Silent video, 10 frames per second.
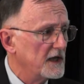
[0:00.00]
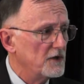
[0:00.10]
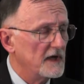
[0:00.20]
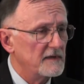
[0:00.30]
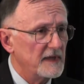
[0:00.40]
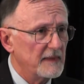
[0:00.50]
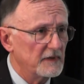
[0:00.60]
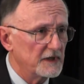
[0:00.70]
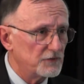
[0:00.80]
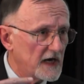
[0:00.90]
You had to be
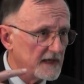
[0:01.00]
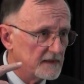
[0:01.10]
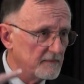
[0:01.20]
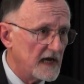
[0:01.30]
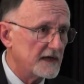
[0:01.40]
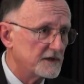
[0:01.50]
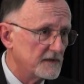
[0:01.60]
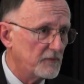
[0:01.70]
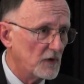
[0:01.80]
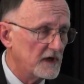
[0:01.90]
able to track them back to
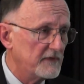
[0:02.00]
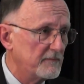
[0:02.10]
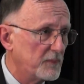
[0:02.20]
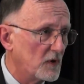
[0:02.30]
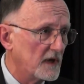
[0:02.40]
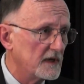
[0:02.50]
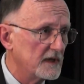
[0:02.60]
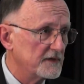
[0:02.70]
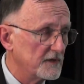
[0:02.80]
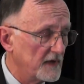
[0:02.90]
the point of import.
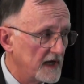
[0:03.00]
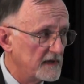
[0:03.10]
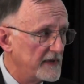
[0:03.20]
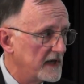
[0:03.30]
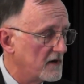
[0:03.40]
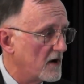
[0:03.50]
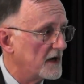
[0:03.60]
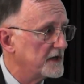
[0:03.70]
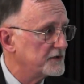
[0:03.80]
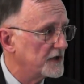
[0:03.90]
So there had to be an
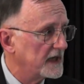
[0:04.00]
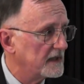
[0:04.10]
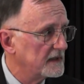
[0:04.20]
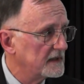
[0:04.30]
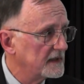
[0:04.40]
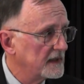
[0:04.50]
audit trail.